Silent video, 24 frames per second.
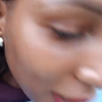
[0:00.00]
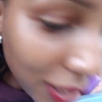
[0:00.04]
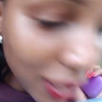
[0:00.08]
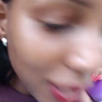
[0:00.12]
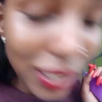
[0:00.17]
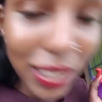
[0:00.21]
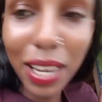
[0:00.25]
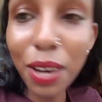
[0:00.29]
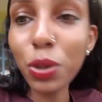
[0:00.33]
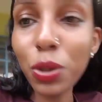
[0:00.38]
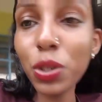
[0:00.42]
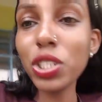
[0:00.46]

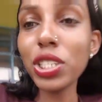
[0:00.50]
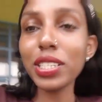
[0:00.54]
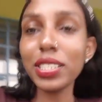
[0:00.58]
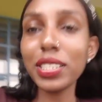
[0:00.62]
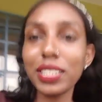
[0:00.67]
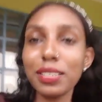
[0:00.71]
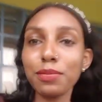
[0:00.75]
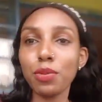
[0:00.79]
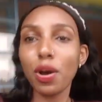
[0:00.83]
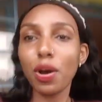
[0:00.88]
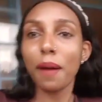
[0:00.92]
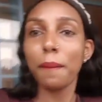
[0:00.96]

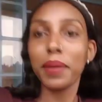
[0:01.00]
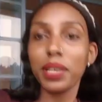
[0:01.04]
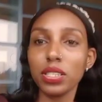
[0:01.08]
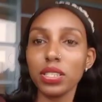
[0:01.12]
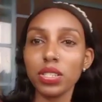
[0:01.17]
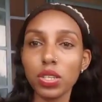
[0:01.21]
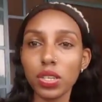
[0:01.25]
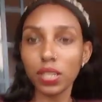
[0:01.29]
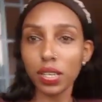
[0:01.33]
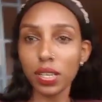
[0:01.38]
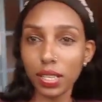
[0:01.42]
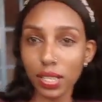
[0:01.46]

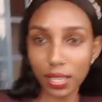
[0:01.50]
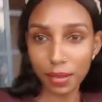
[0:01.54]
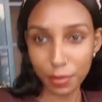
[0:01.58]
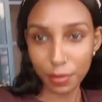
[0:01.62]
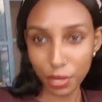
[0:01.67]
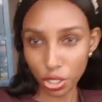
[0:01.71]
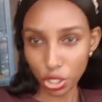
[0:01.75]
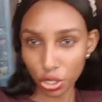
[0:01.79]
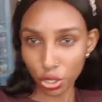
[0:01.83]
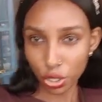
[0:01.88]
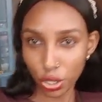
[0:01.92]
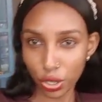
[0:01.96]
so let
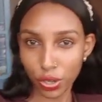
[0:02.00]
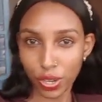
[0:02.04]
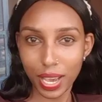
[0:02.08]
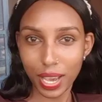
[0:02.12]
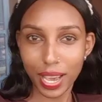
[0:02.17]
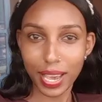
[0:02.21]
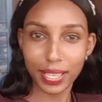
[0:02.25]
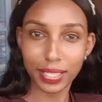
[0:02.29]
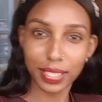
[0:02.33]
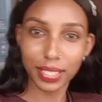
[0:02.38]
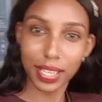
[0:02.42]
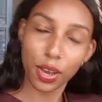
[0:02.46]
me show you
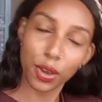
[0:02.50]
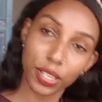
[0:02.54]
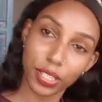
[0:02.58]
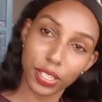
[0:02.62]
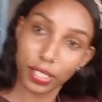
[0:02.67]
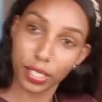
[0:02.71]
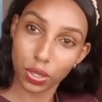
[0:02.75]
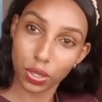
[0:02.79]
guys how it